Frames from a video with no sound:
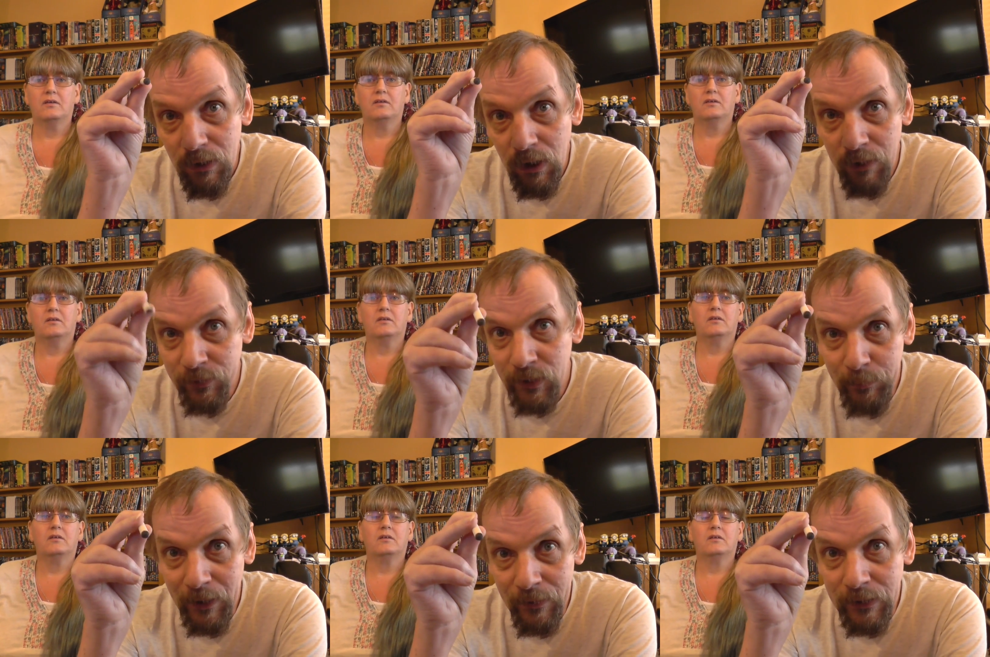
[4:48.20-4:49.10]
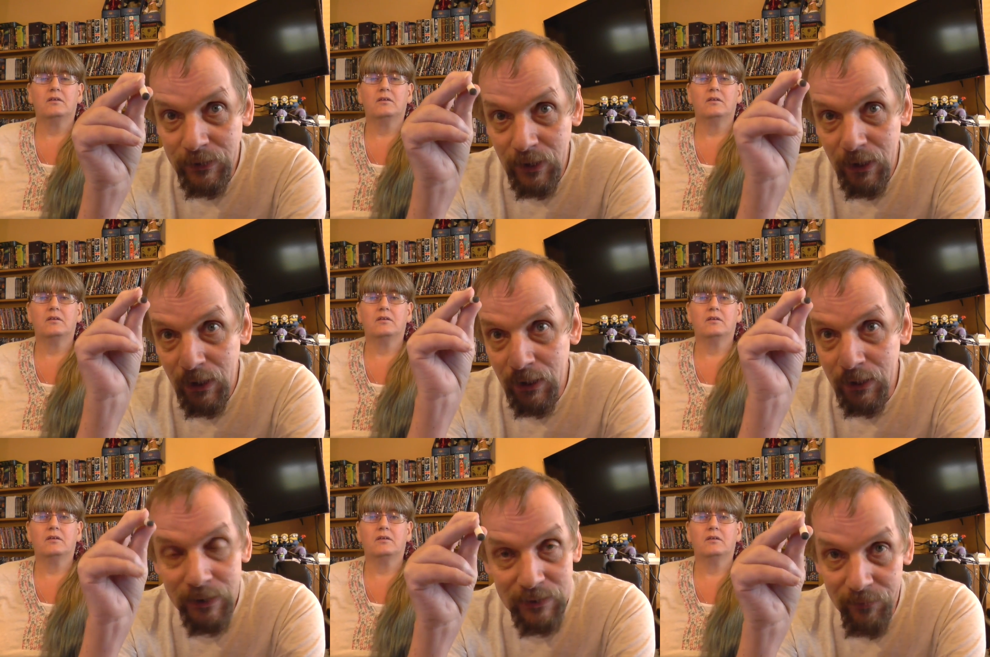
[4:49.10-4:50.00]
Speaker 1: I've heard about these,
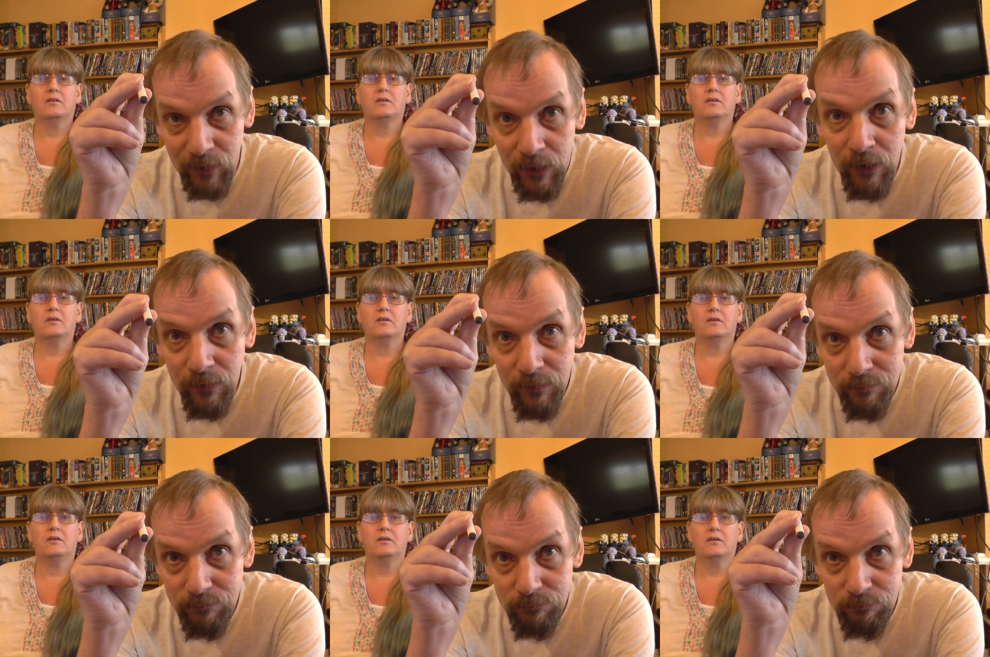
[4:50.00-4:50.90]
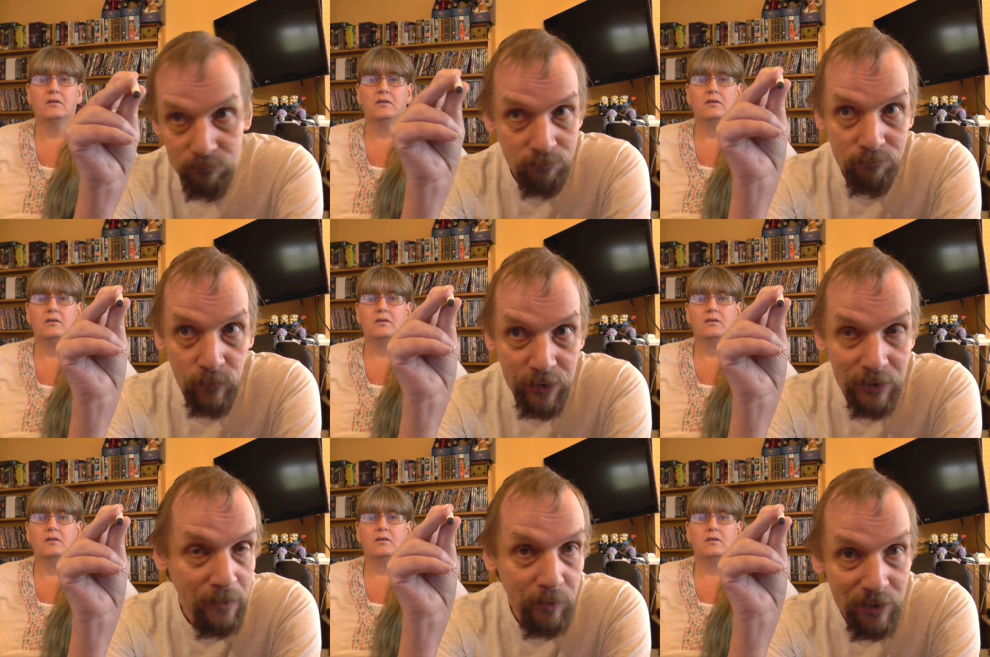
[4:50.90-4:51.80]
let's have a go, which
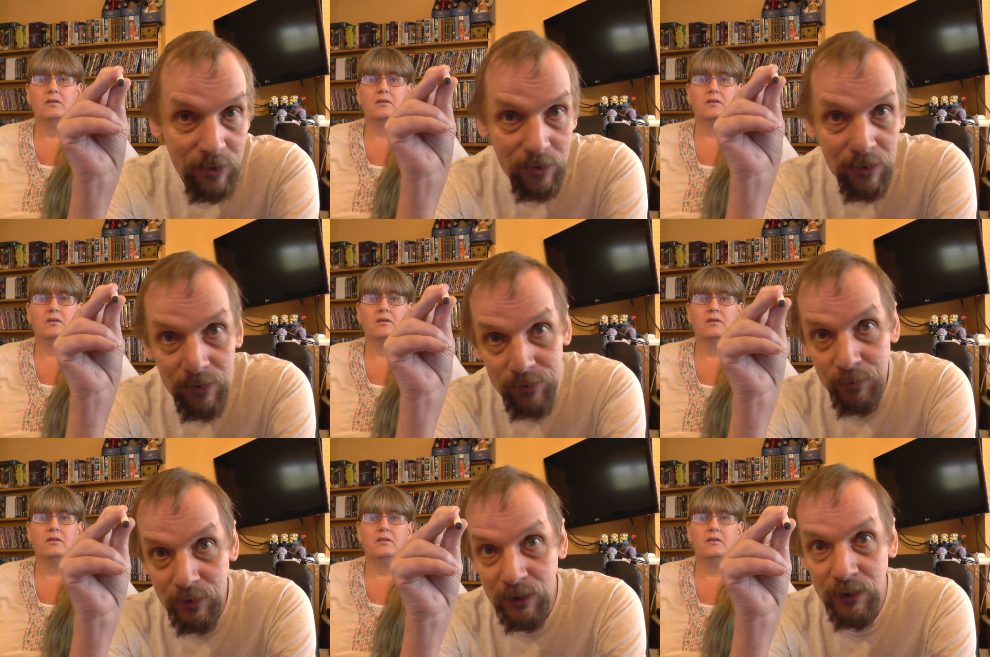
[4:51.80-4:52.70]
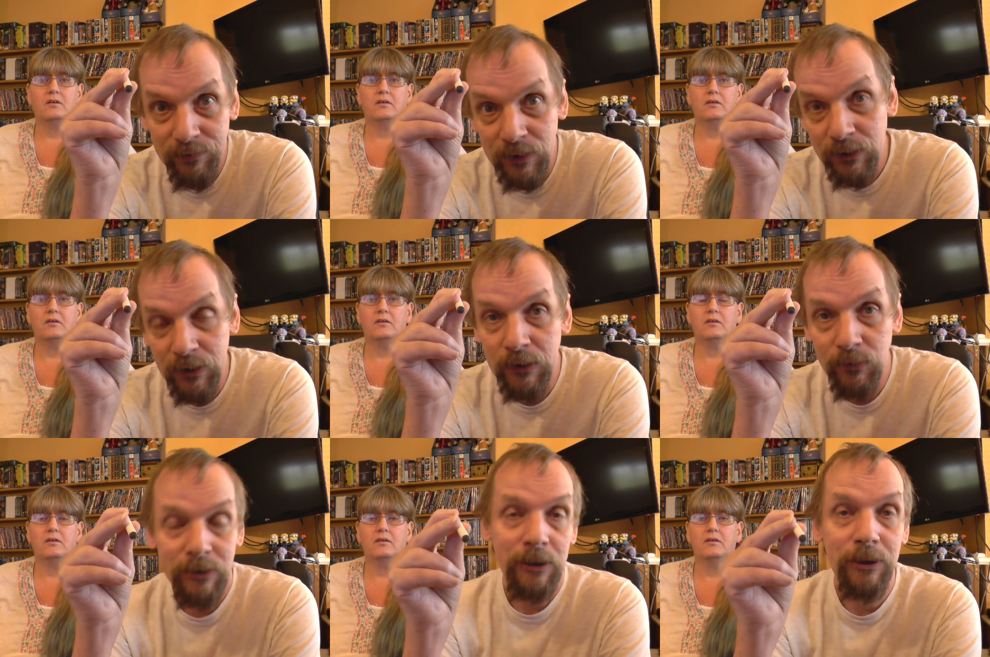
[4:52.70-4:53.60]
is how I did start two and a half years ago,
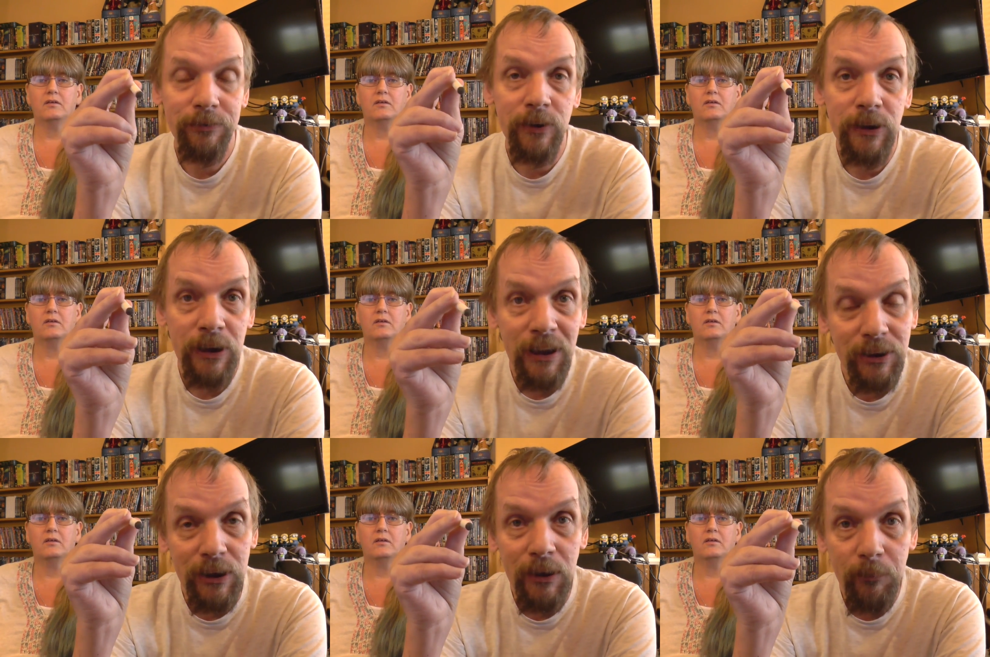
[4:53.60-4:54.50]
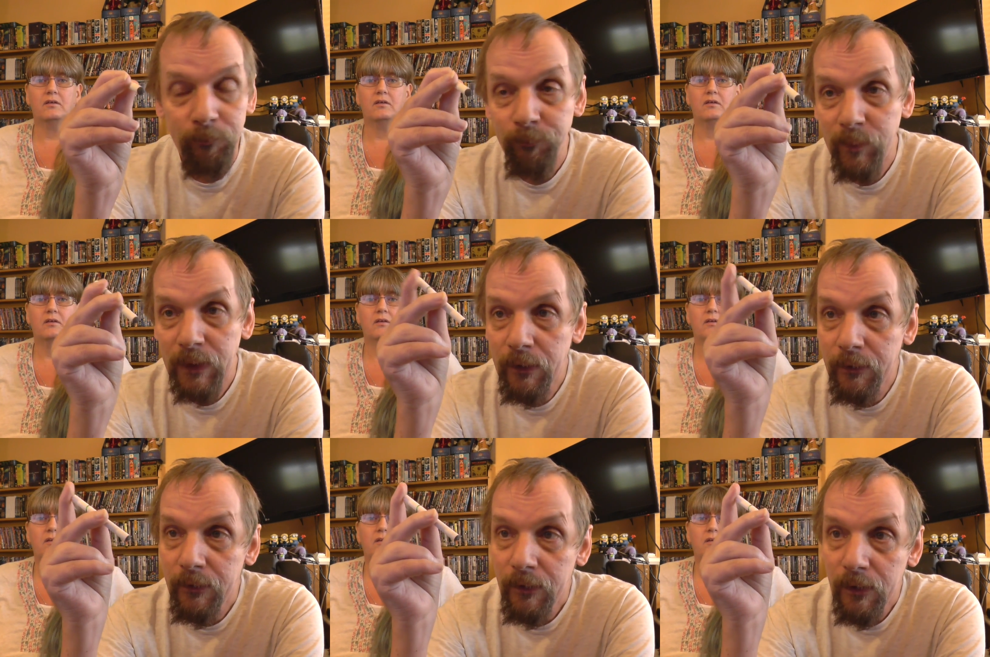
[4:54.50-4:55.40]
or nearly three years now,
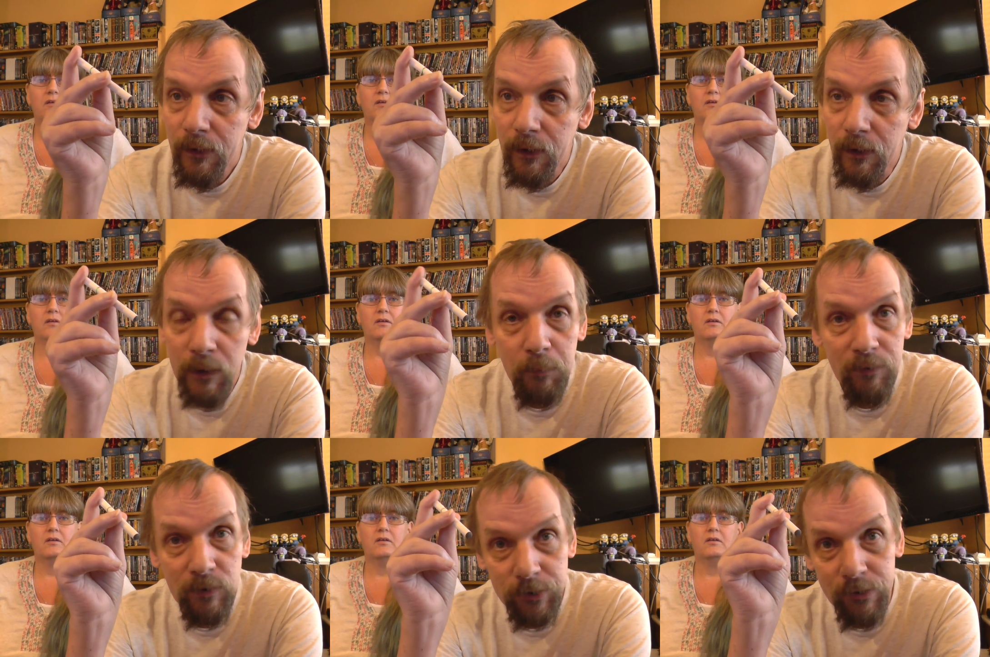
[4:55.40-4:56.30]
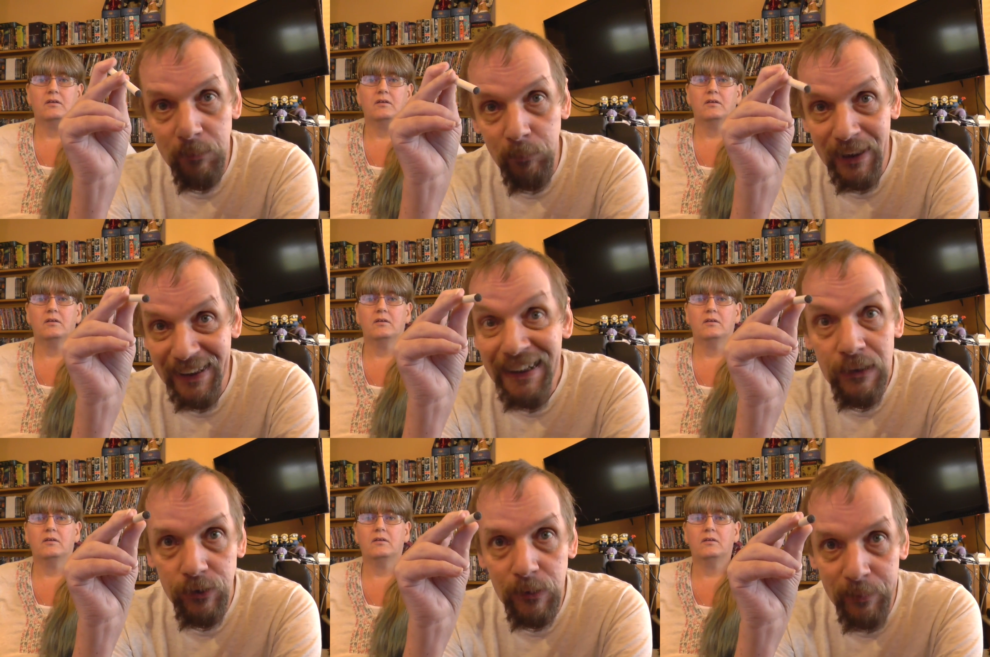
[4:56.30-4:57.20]
I would have gone straight back
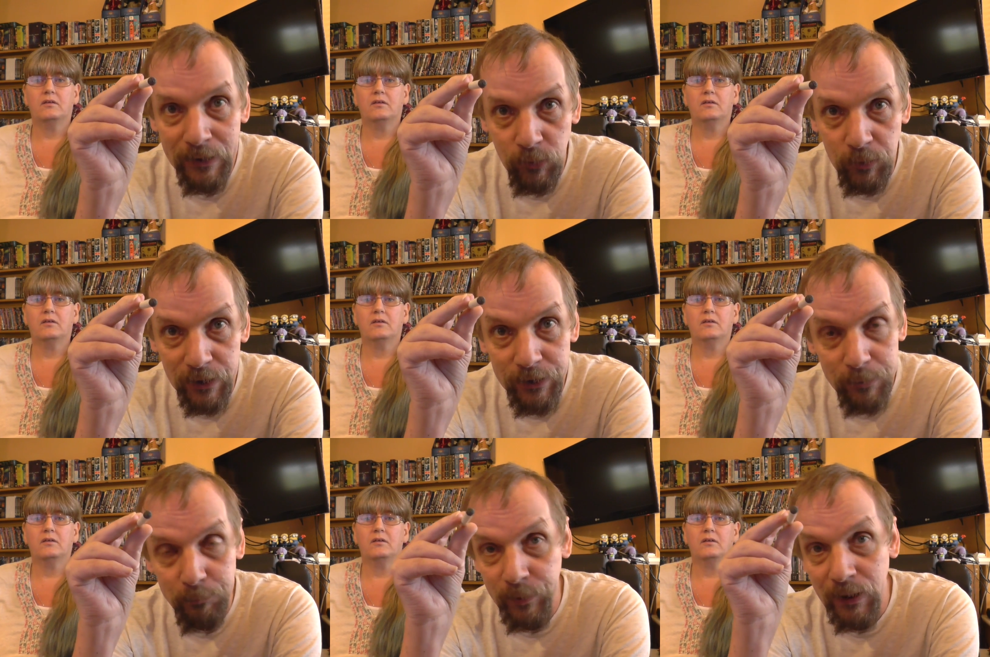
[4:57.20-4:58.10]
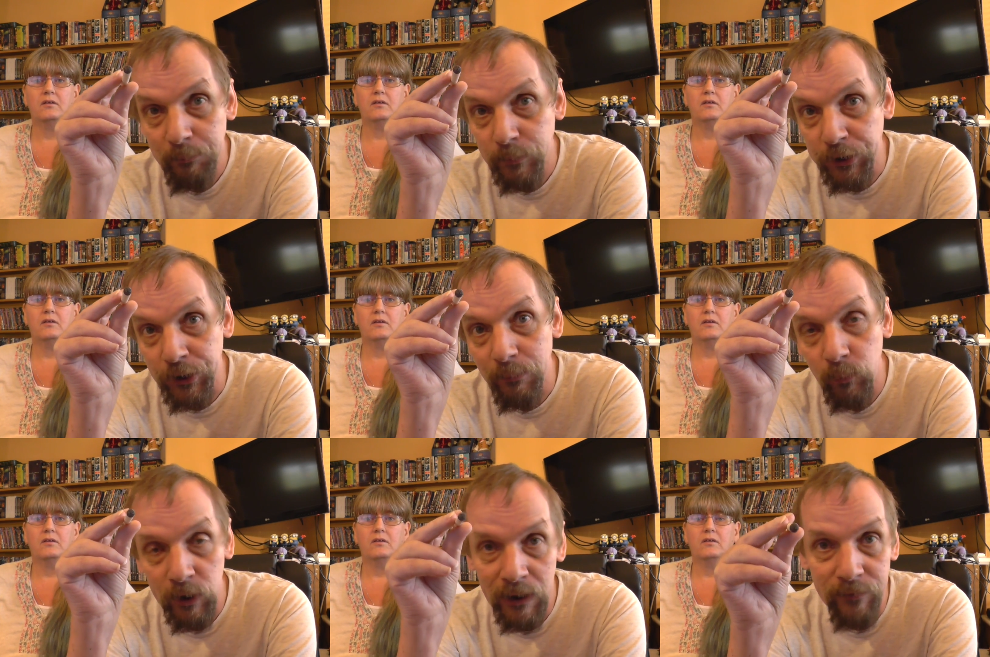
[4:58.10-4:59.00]
into the petrol station, pub, shop,
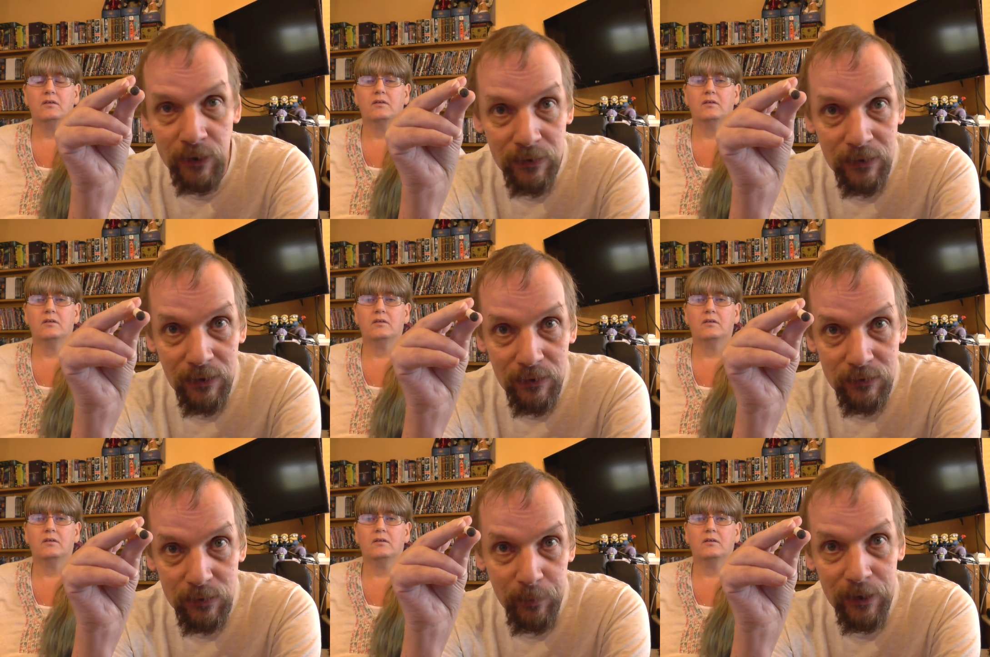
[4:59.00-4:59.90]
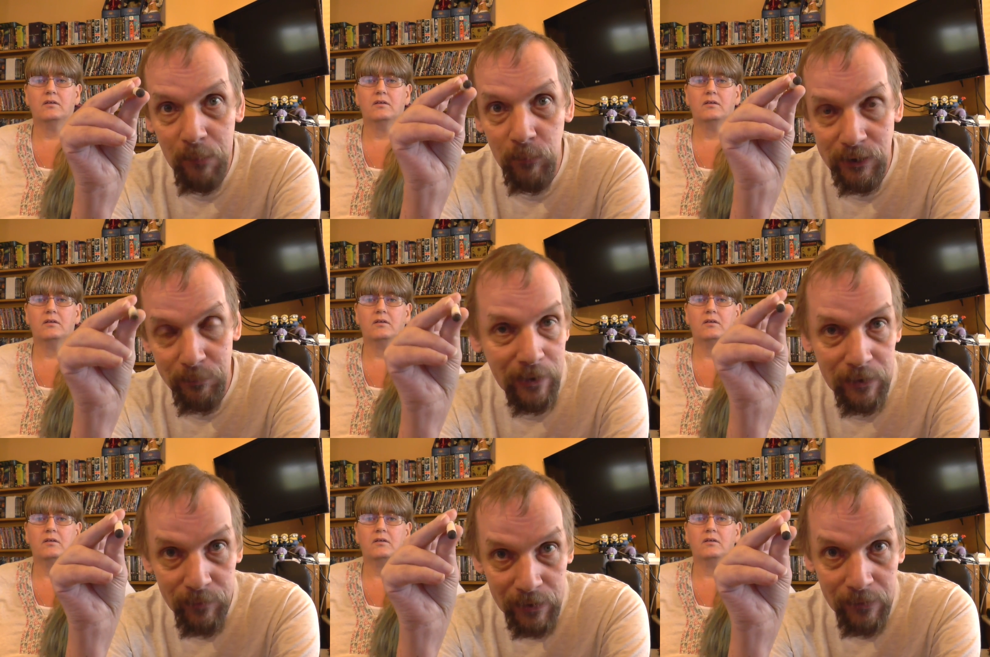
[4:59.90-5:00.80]
wherever, to pick up my
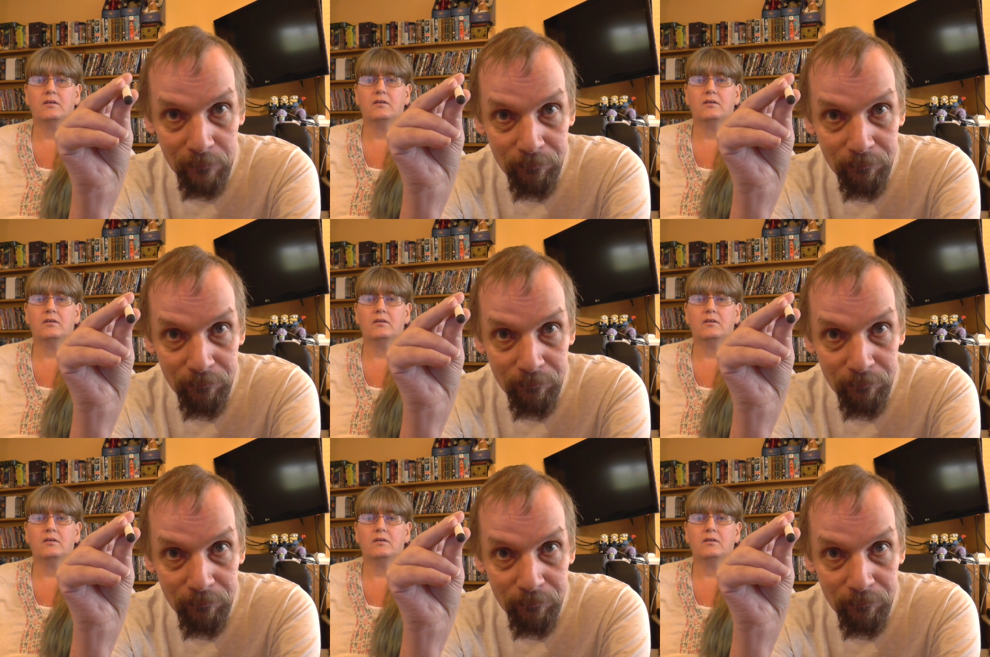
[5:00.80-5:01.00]
tobacco again.